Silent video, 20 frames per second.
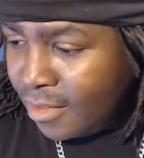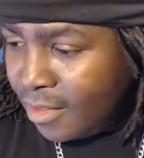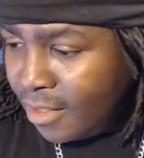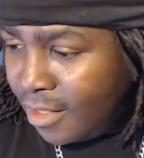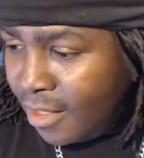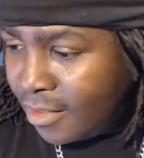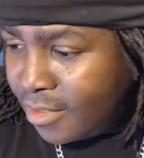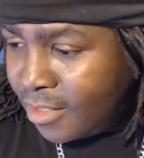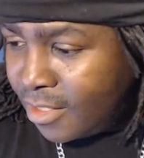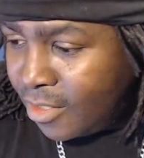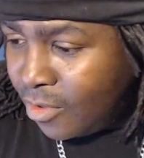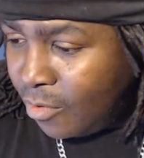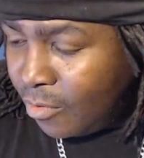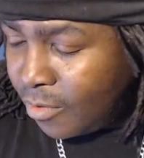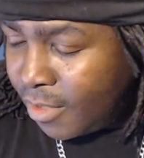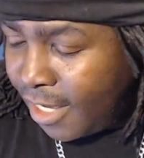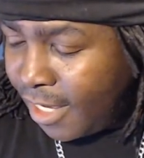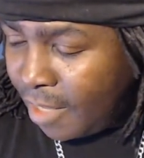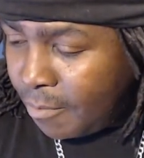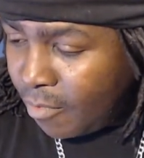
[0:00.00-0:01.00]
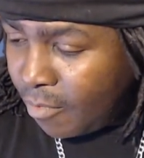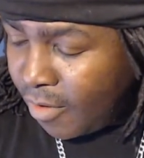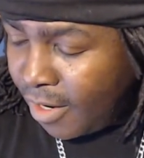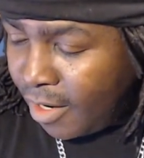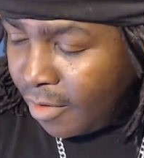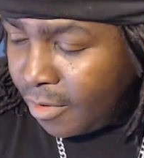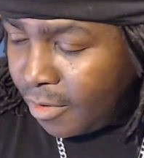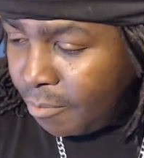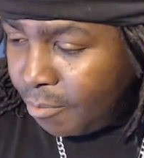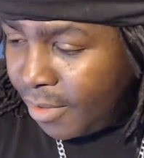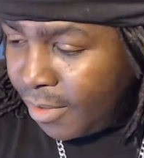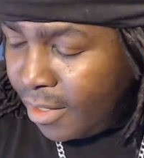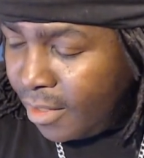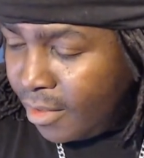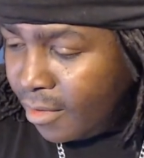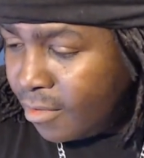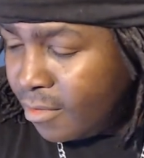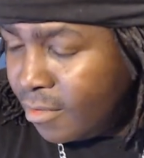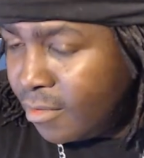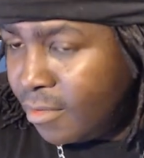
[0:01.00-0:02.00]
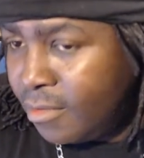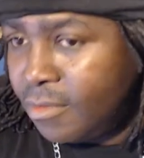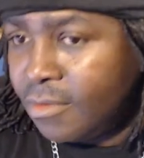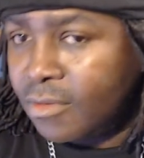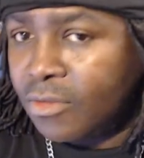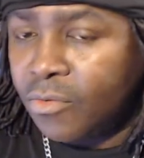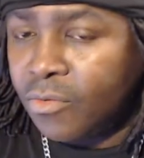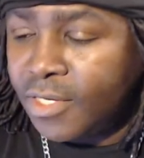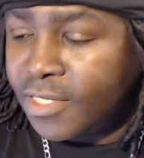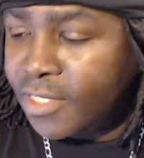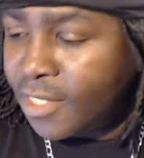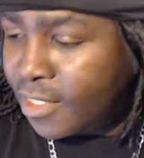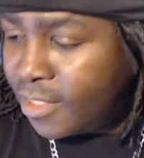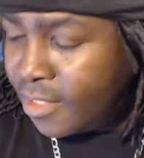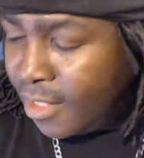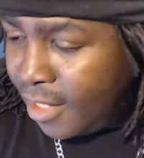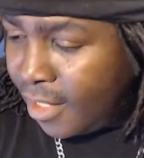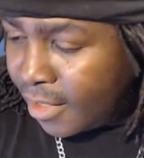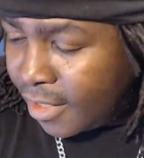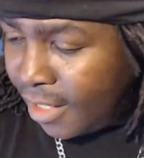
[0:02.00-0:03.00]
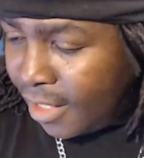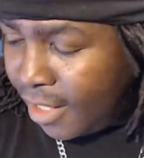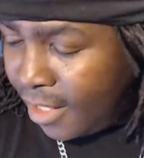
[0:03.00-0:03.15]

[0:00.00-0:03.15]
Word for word: It still came around and beat 360 at the